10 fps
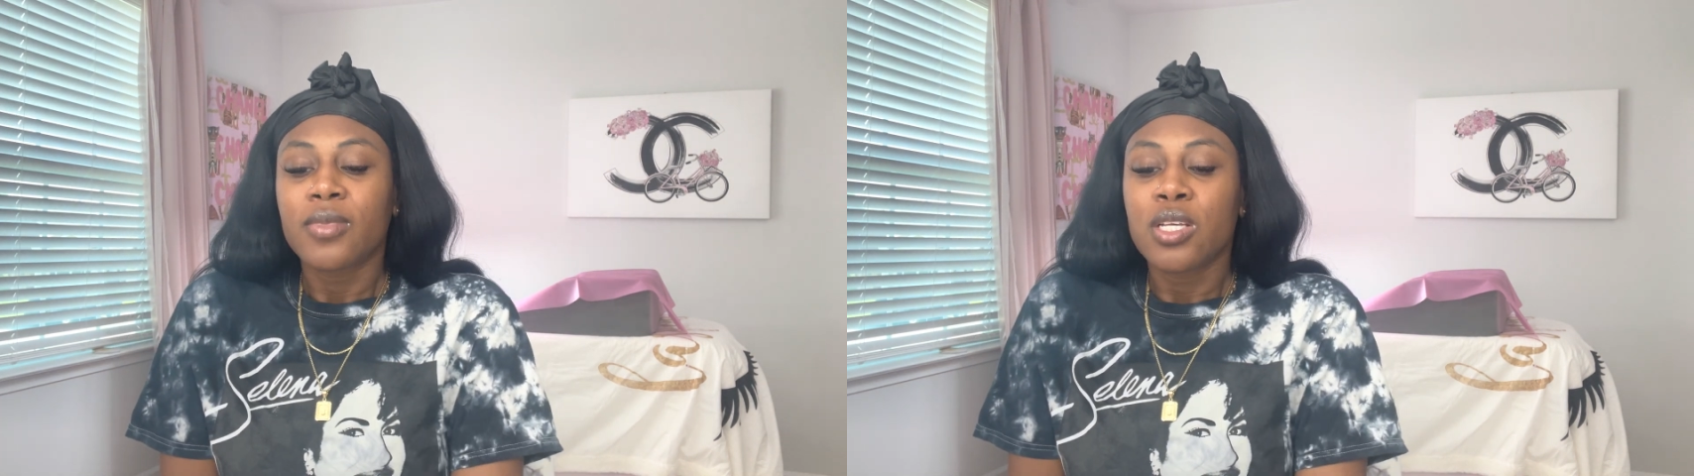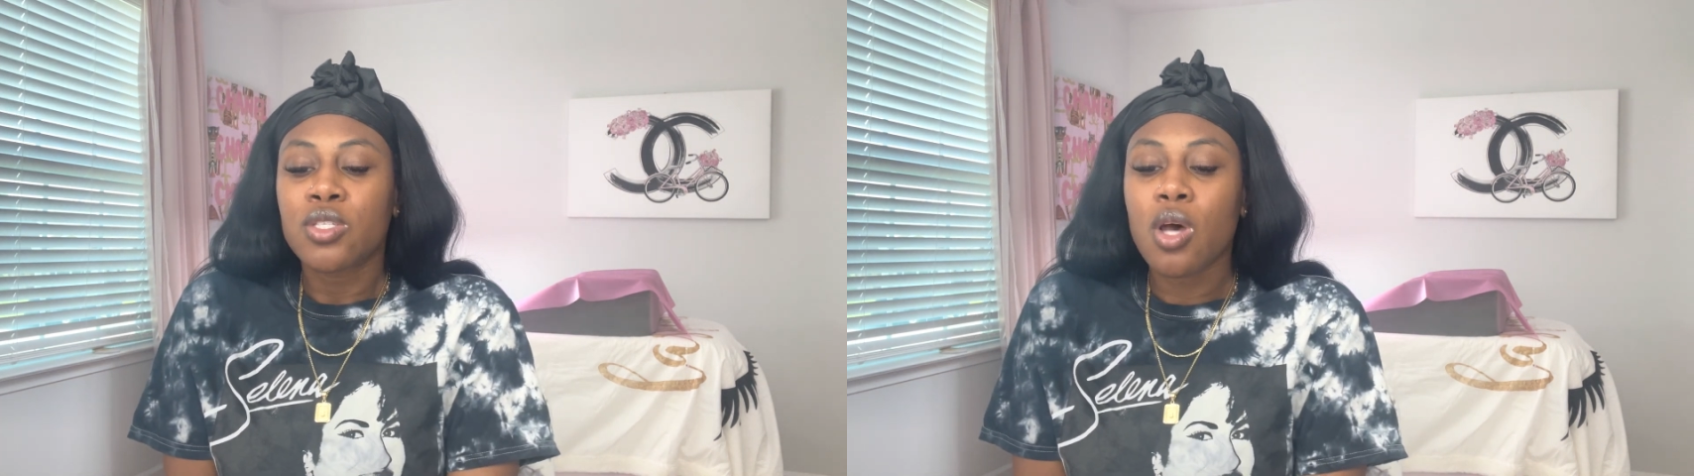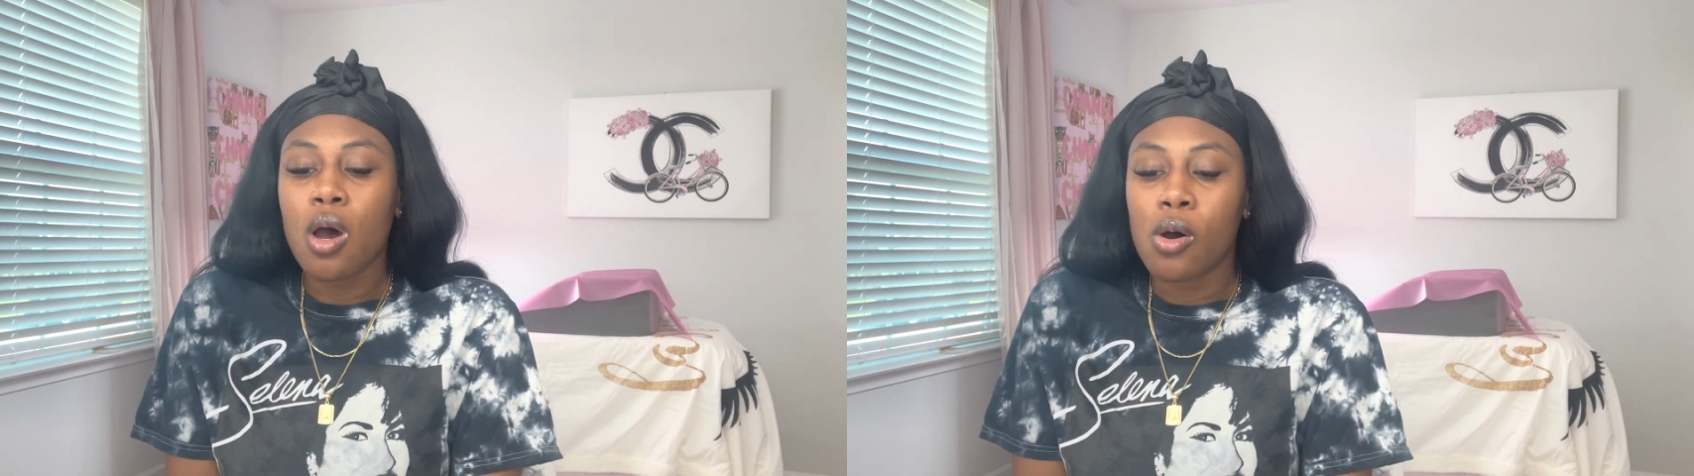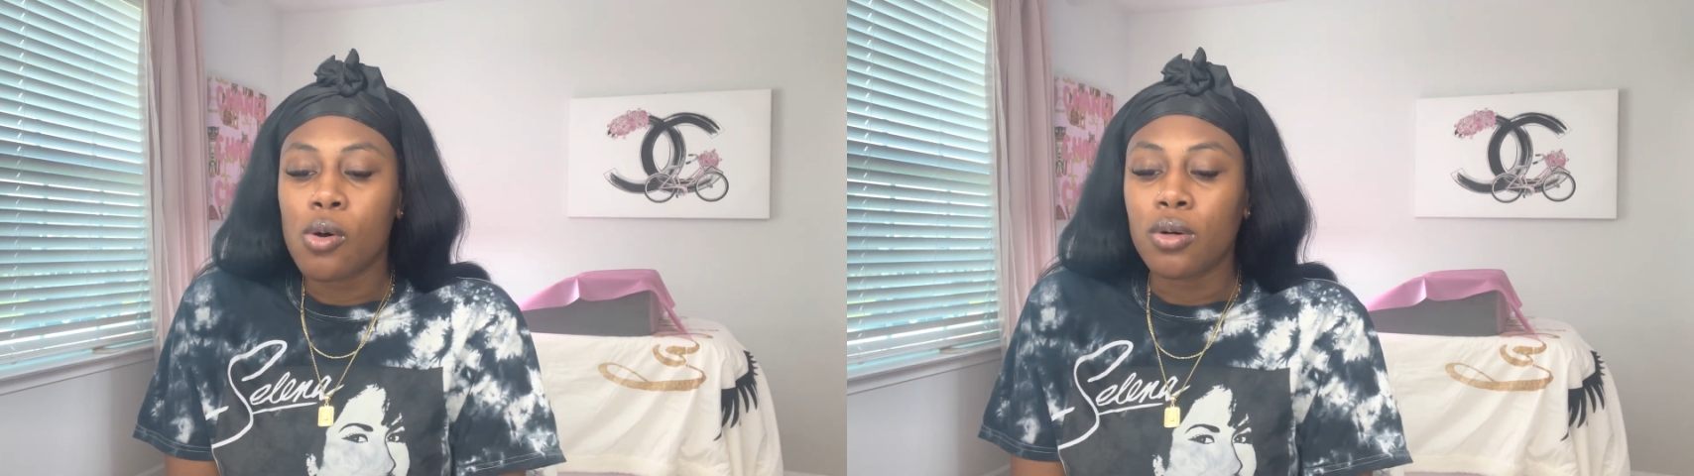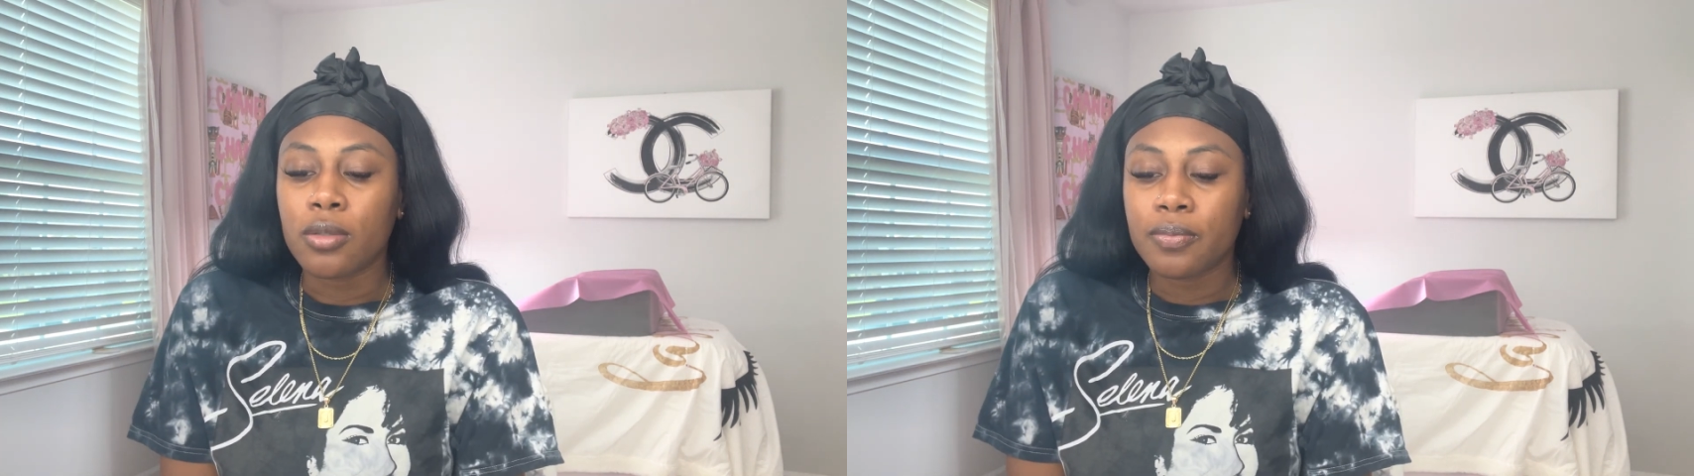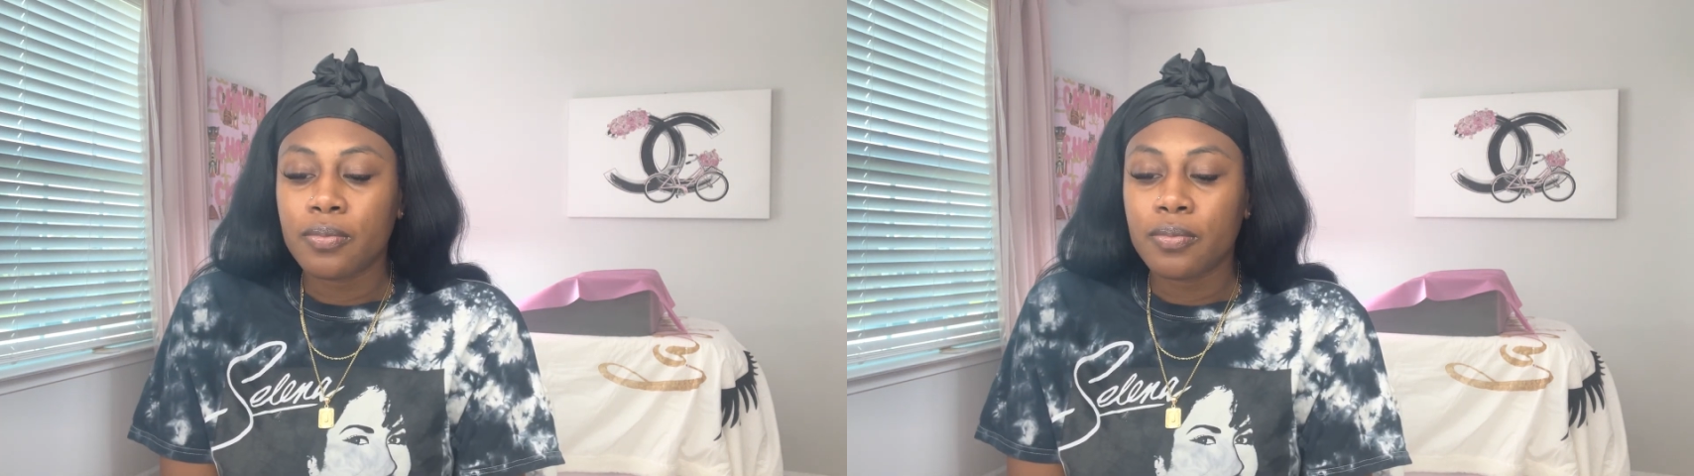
So